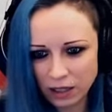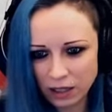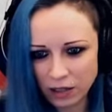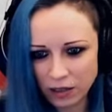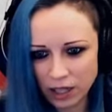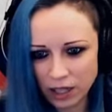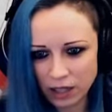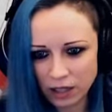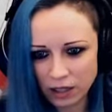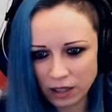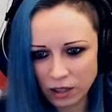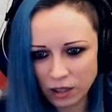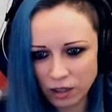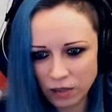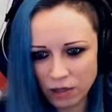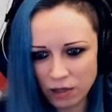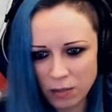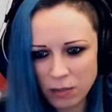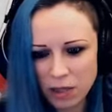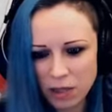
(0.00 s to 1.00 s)
Alright,
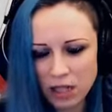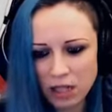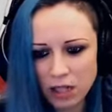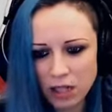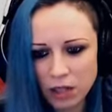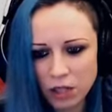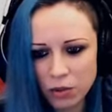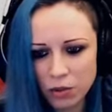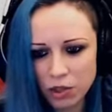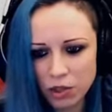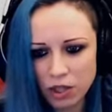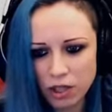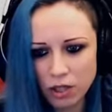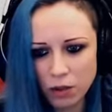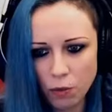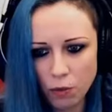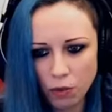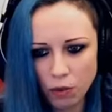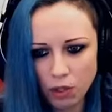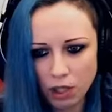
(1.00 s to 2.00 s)
so immediately using
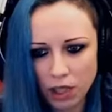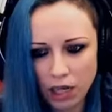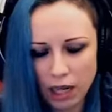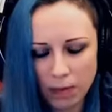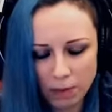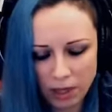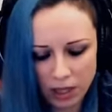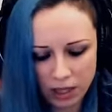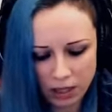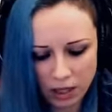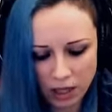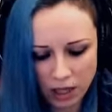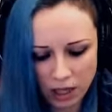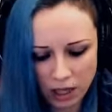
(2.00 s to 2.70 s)
the Warden ability